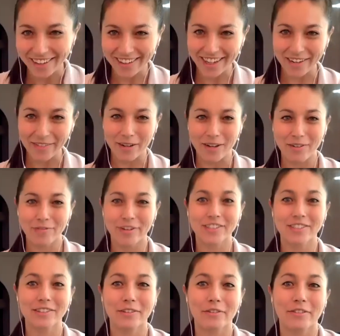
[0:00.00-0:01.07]
okay. Well,
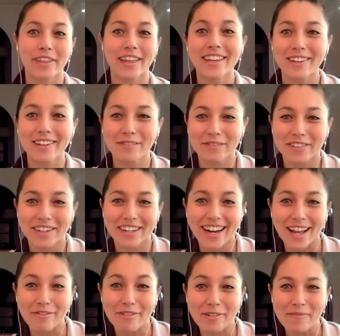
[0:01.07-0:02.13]
first of all, thank you for
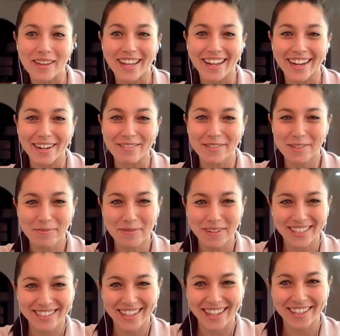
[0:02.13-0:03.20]
having me here. I'm super
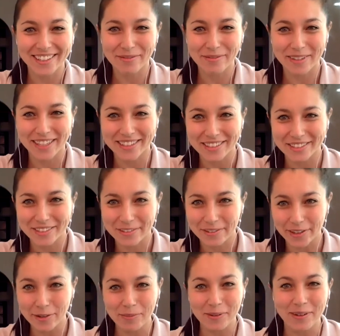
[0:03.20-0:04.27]
excited to be in this
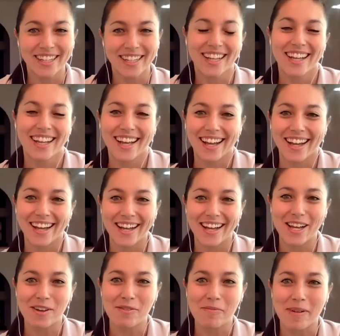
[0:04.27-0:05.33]
group.
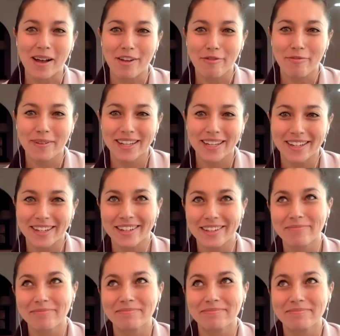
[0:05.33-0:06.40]
I've
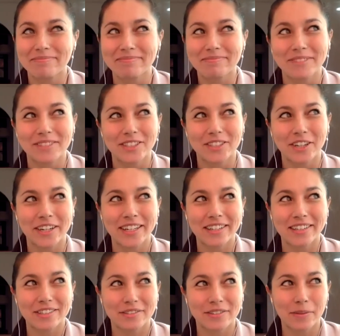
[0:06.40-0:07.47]
been joining
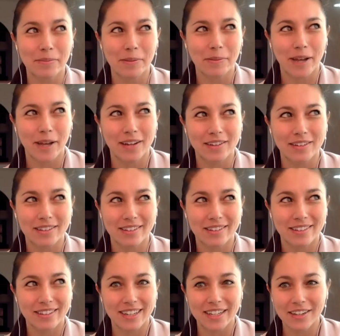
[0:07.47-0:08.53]
this group about
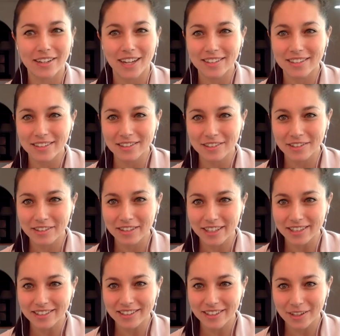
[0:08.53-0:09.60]
a little under 2
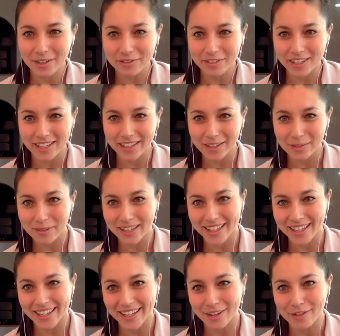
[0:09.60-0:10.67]
years ago, really in the
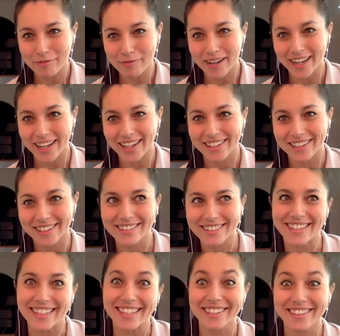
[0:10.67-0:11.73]
beginning of my
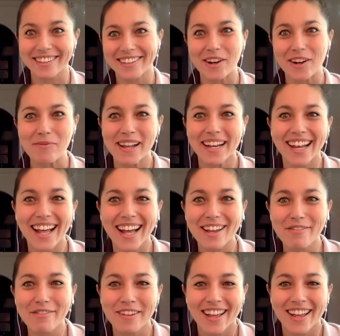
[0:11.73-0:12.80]
digital nomad
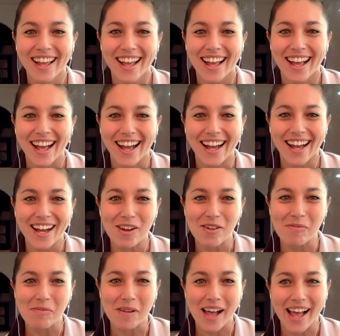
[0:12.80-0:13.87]
life.
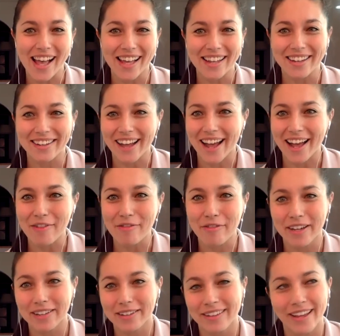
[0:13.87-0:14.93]
And I've
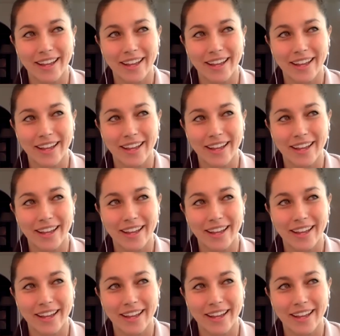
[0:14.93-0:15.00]
had